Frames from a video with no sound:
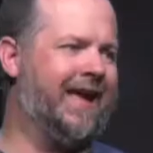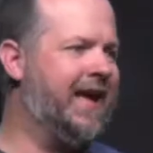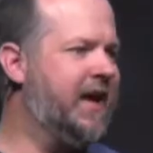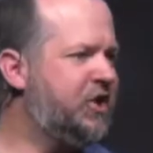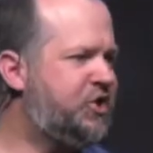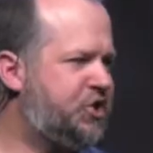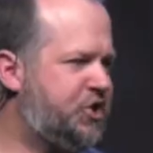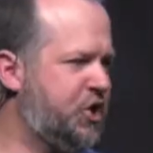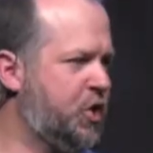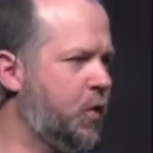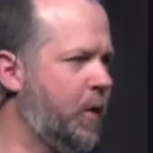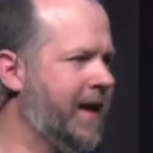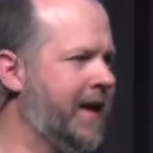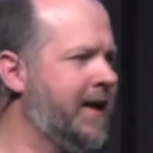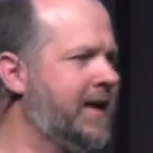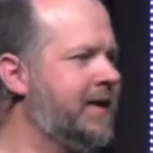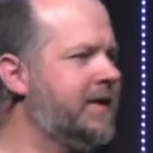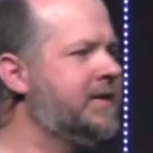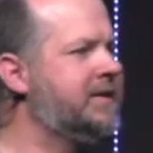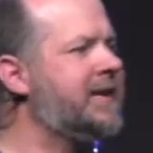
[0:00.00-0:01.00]
issue
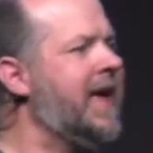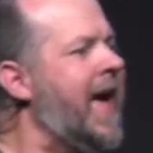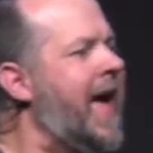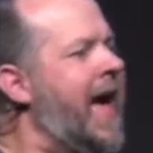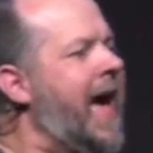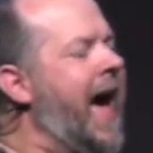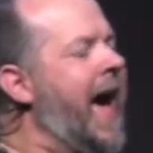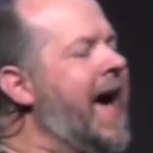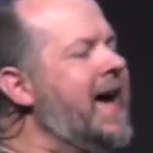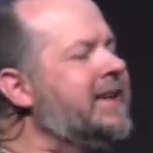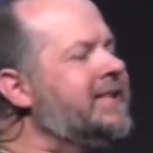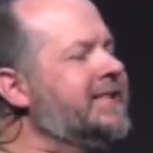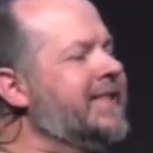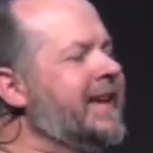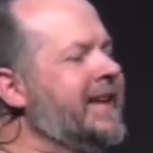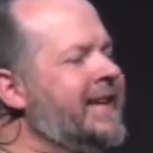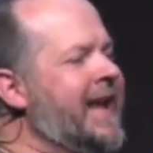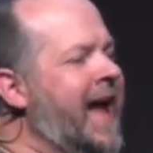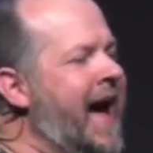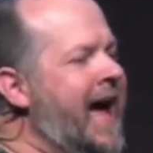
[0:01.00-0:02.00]
is, as the
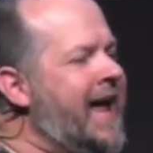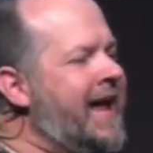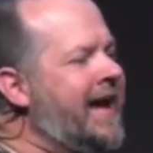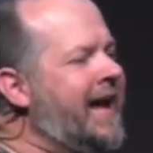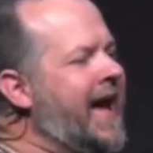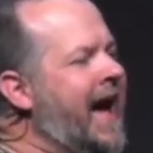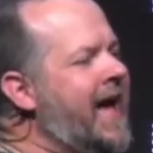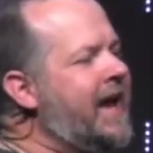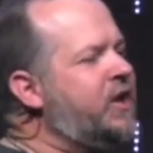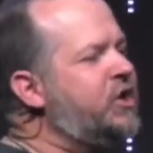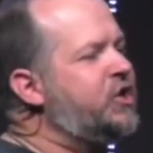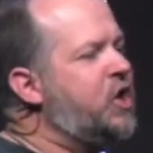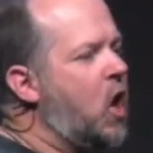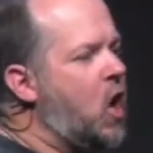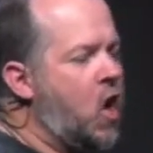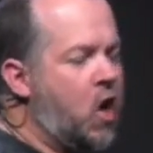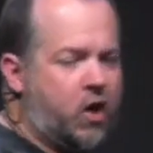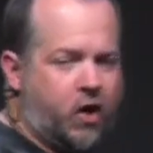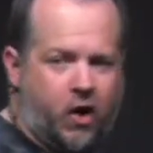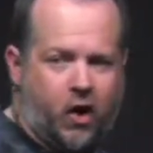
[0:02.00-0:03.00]
night got
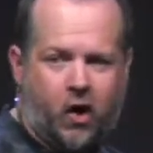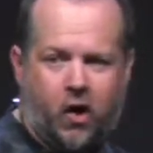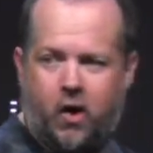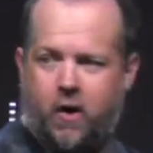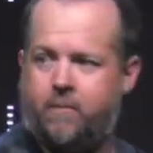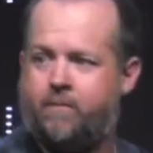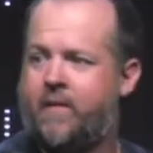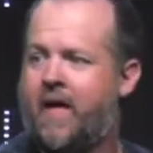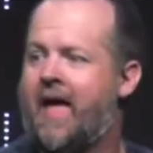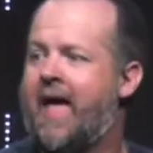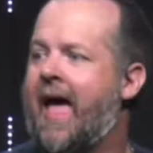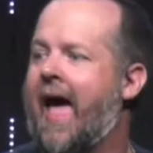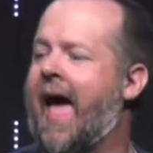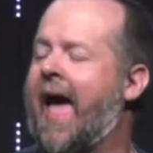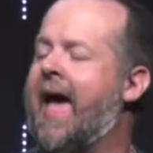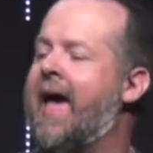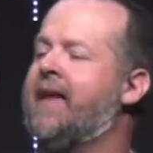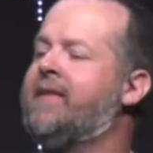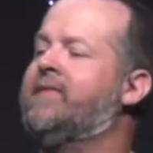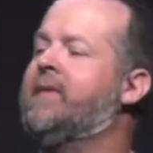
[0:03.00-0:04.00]
darker
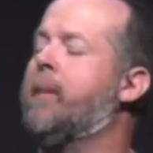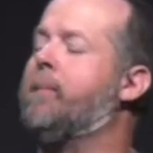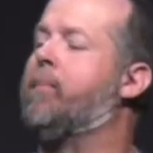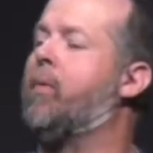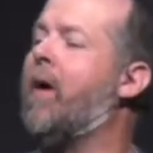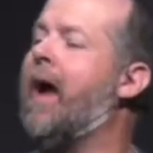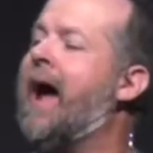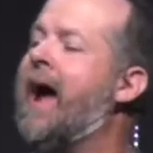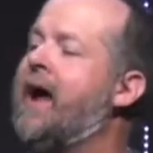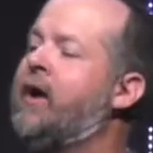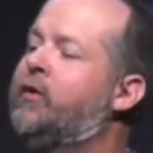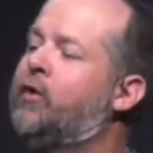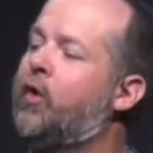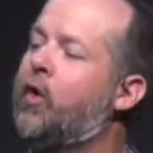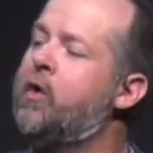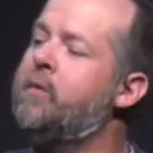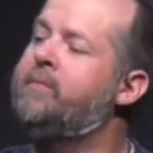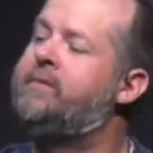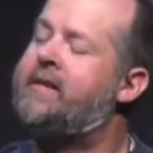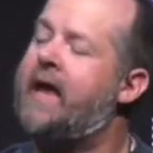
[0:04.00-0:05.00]
and the
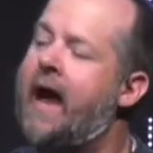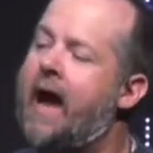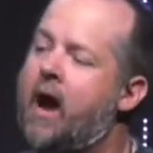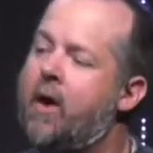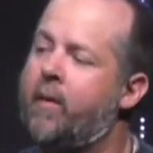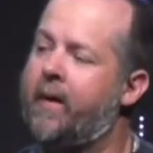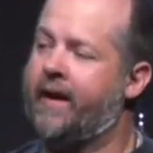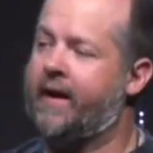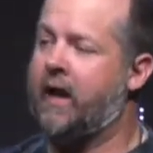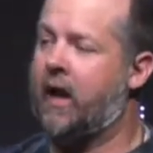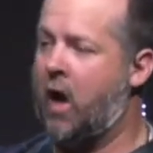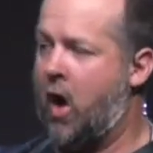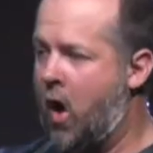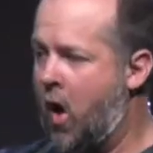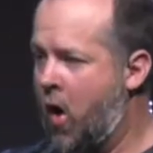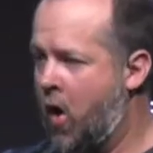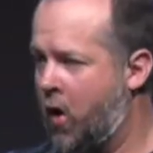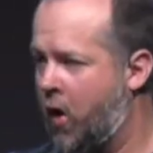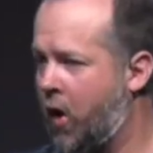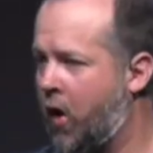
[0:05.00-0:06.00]
bridegroom tarried
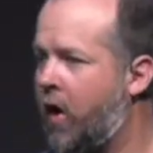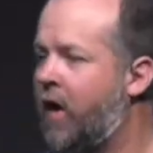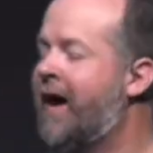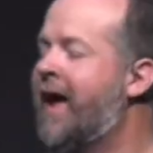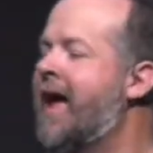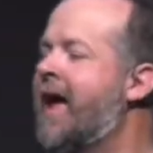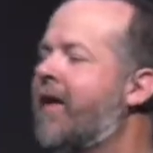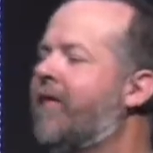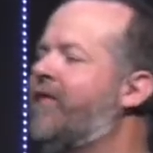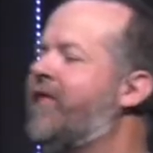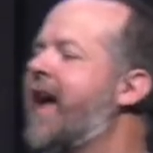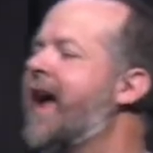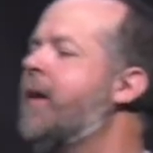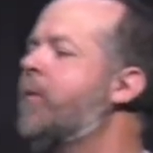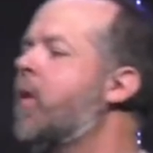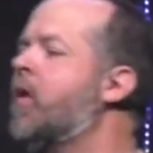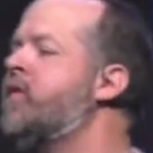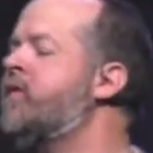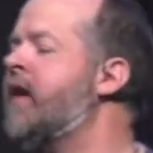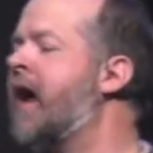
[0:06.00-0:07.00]
longer, they
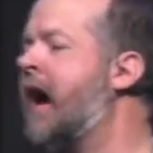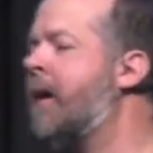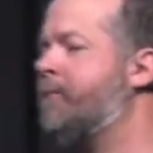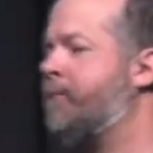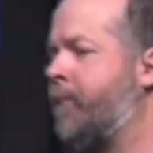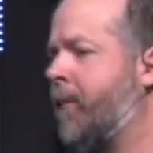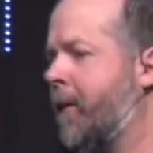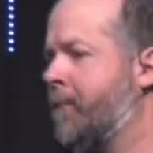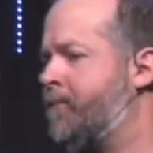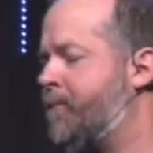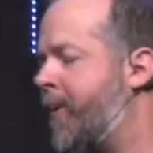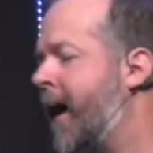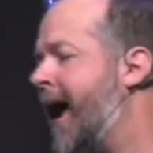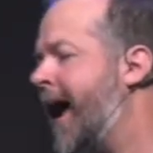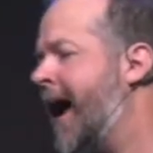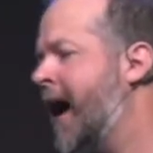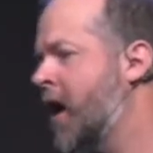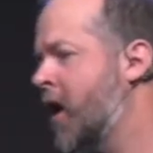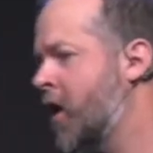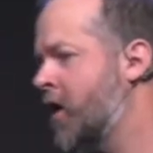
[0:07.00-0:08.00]
were not
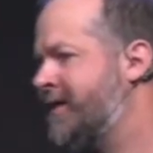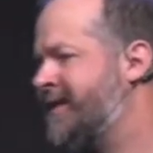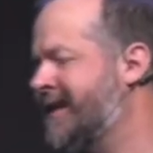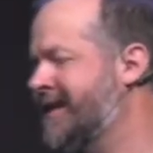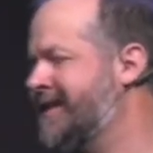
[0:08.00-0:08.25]
prepared to